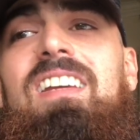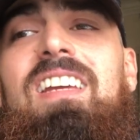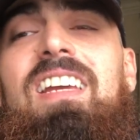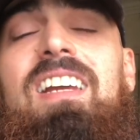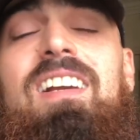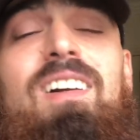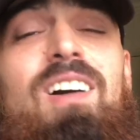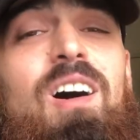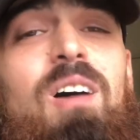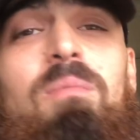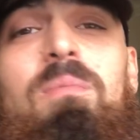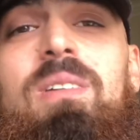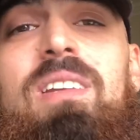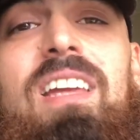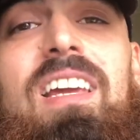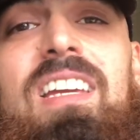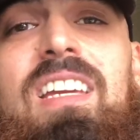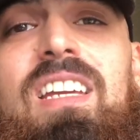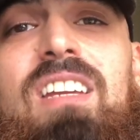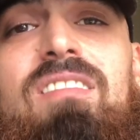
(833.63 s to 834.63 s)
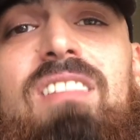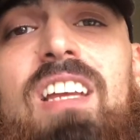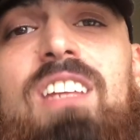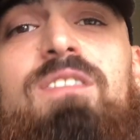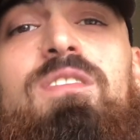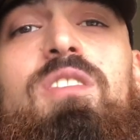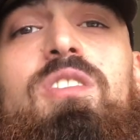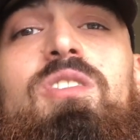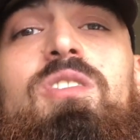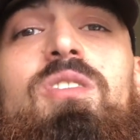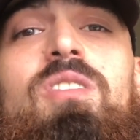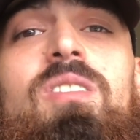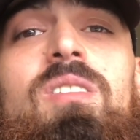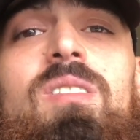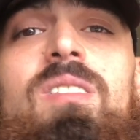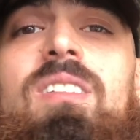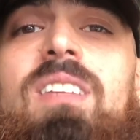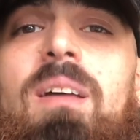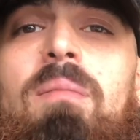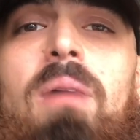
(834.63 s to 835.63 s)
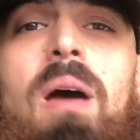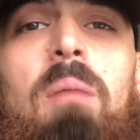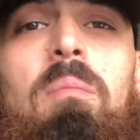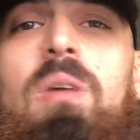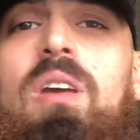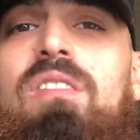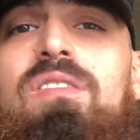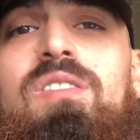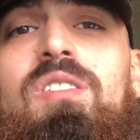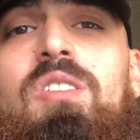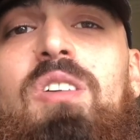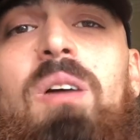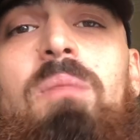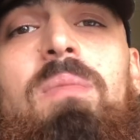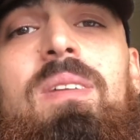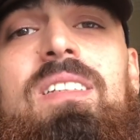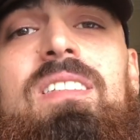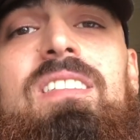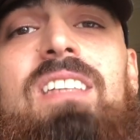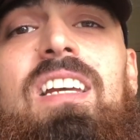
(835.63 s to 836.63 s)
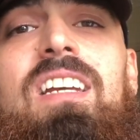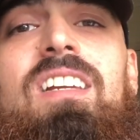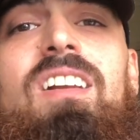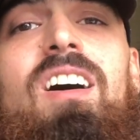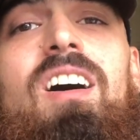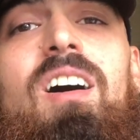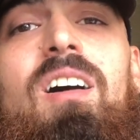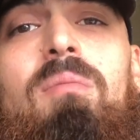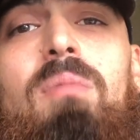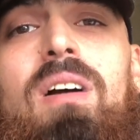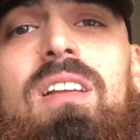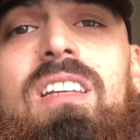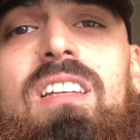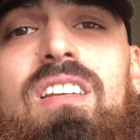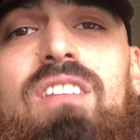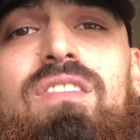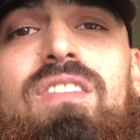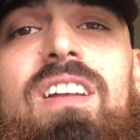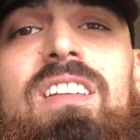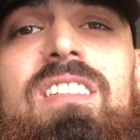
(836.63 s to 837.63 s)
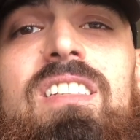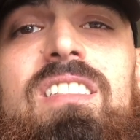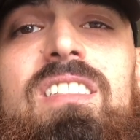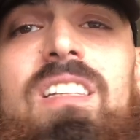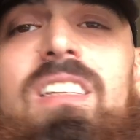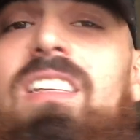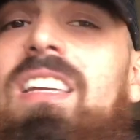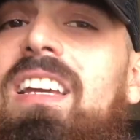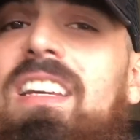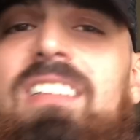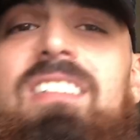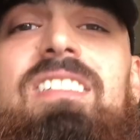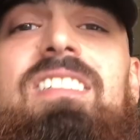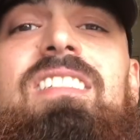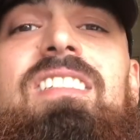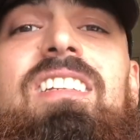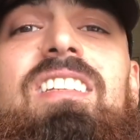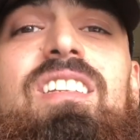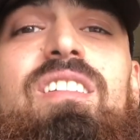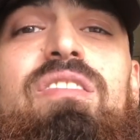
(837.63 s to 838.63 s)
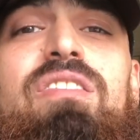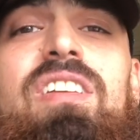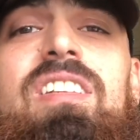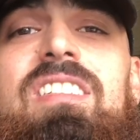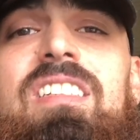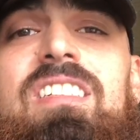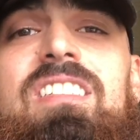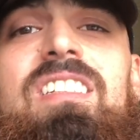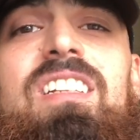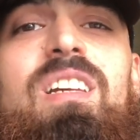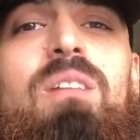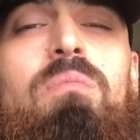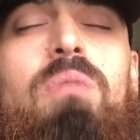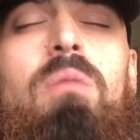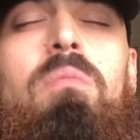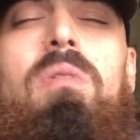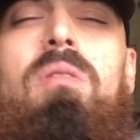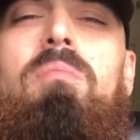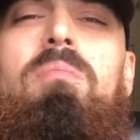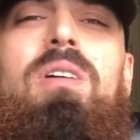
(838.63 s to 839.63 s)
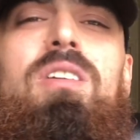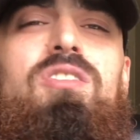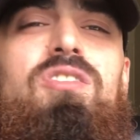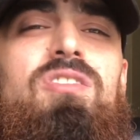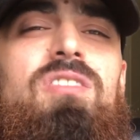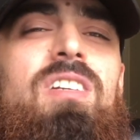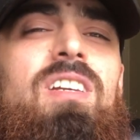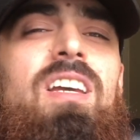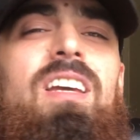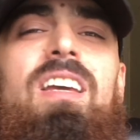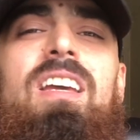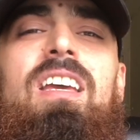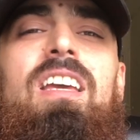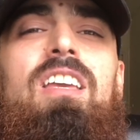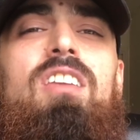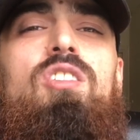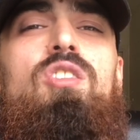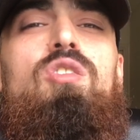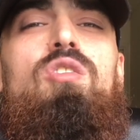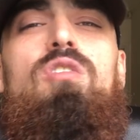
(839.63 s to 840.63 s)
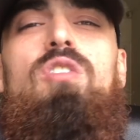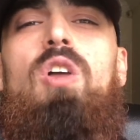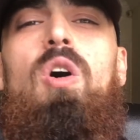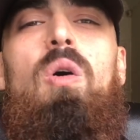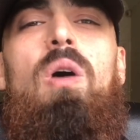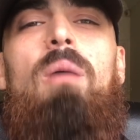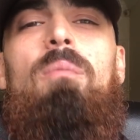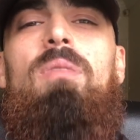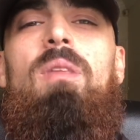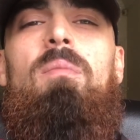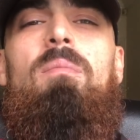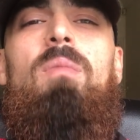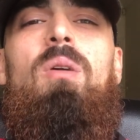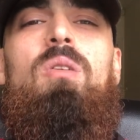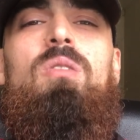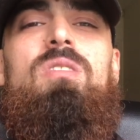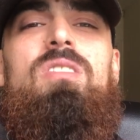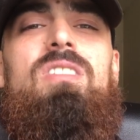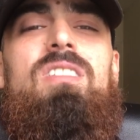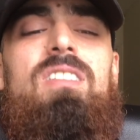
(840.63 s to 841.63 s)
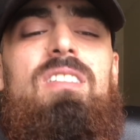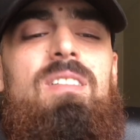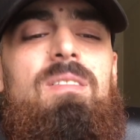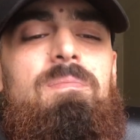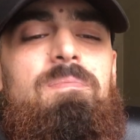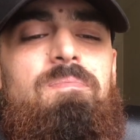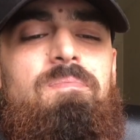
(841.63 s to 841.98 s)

It can't be negative, that's for sure. There might be a few comments saying, "Oh, but the defense is still." Yes, the defense is still a problem, but you know I'm the most